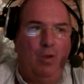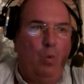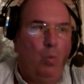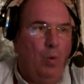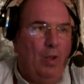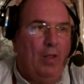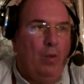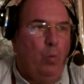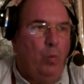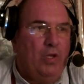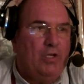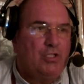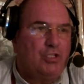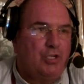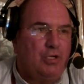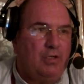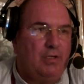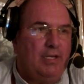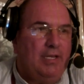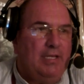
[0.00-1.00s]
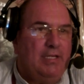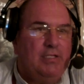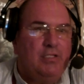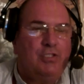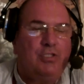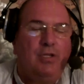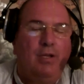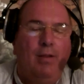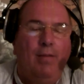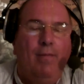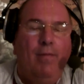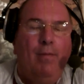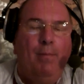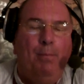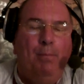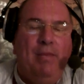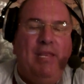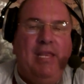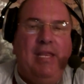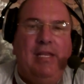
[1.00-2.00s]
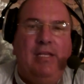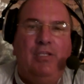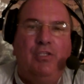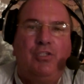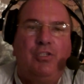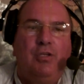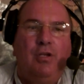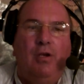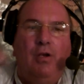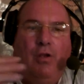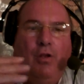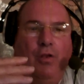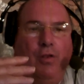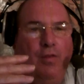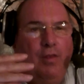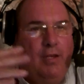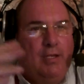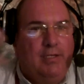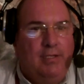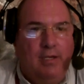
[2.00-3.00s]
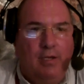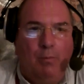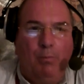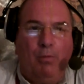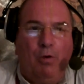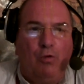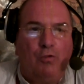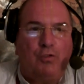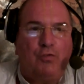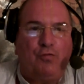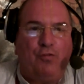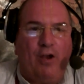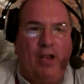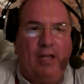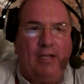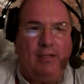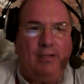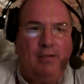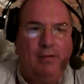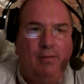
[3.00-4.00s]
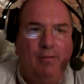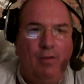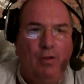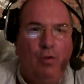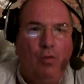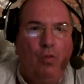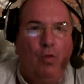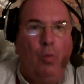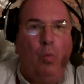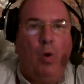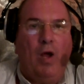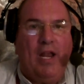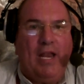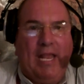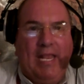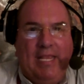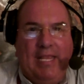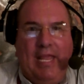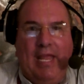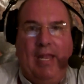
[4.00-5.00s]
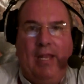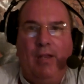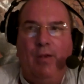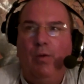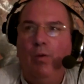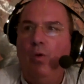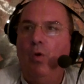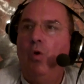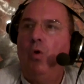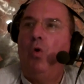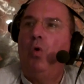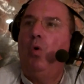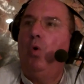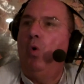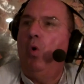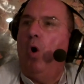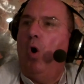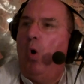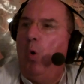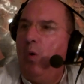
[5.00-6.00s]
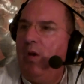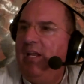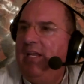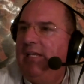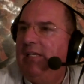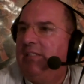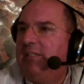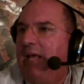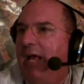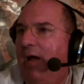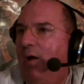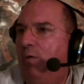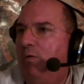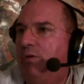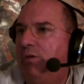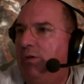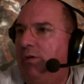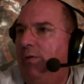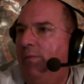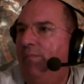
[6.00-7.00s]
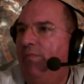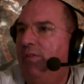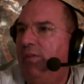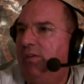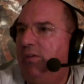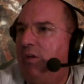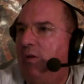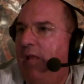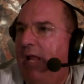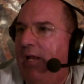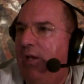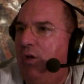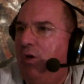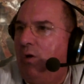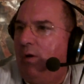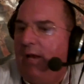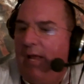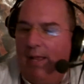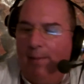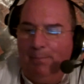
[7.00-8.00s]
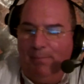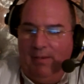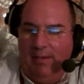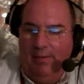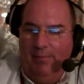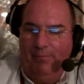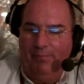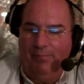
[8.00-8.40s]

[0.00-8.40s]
Well-wisher is means the dearmost friend. The one, again, who only is out so that you're happy.